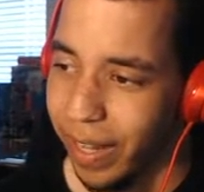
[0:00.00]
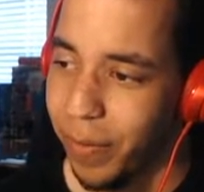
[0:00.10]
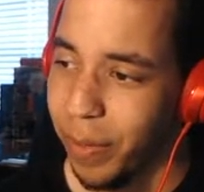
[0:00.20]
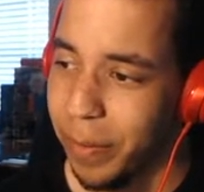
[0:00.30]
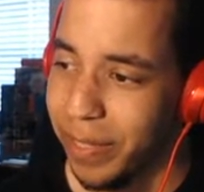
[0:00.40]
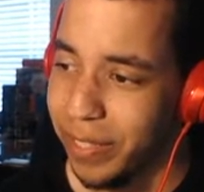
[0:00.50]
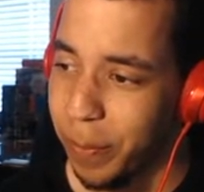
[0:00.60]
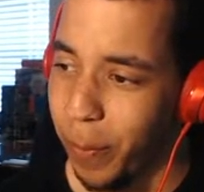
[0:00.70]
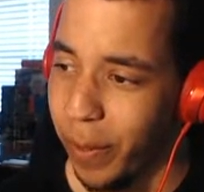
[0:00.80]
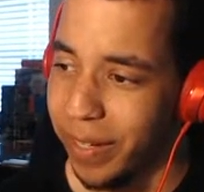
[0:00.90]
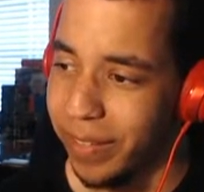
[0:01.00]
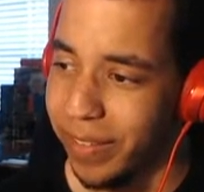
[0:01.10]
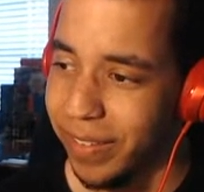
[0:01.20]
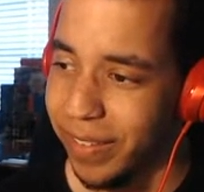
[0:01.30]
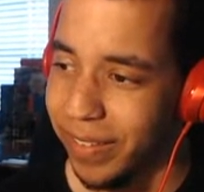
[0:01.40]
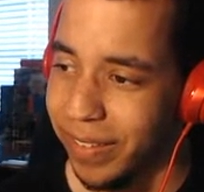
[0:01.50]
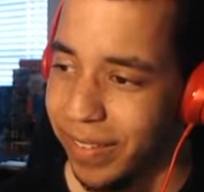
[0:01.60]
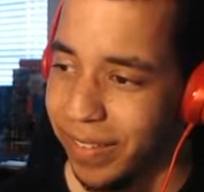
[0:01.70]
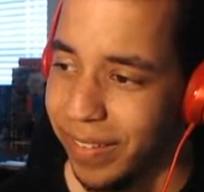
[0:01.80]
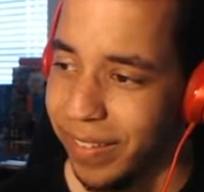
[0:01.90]
I don't want to be disappointed.
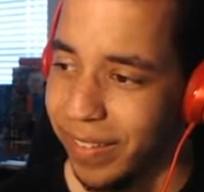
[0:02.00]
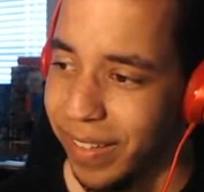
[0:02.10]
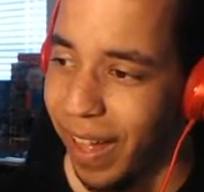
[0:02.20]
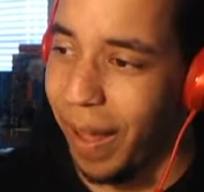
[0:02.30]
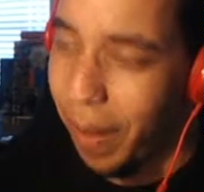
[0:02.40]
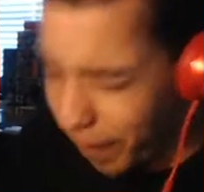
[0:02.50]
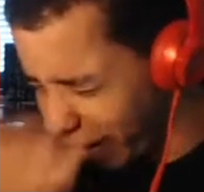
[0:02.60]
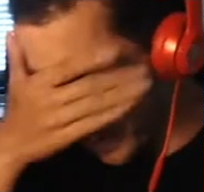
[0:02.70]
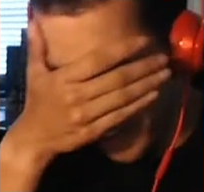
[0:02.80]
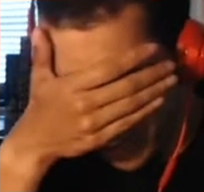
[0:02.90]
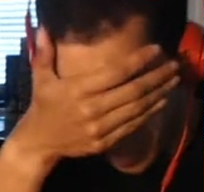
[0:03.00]
I'm not gonna